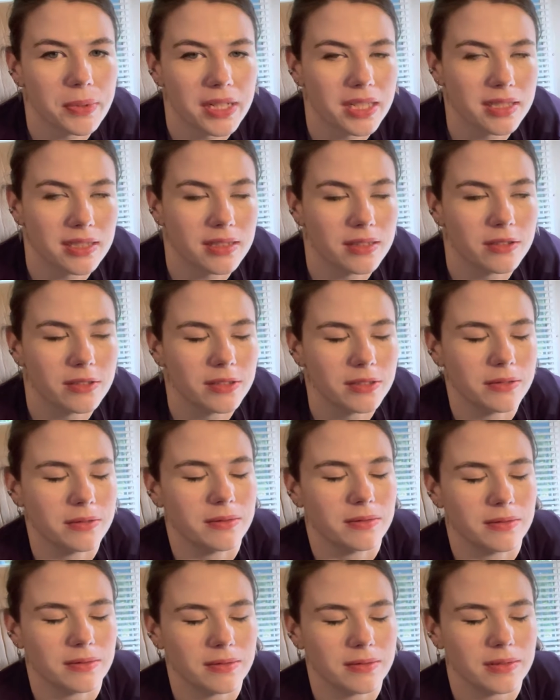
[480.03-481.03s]
I still do
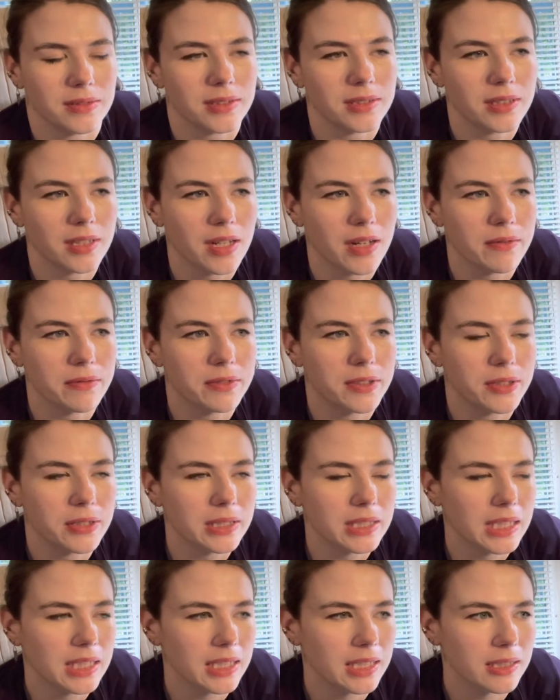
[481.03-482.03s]
love
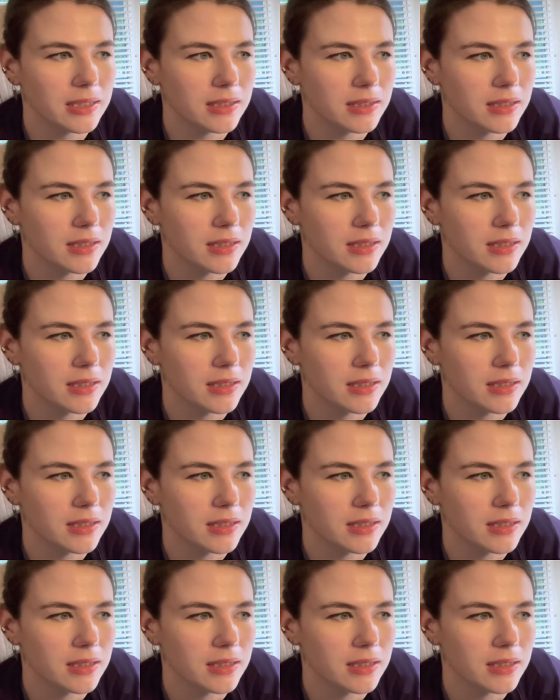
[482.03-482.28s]
doing it.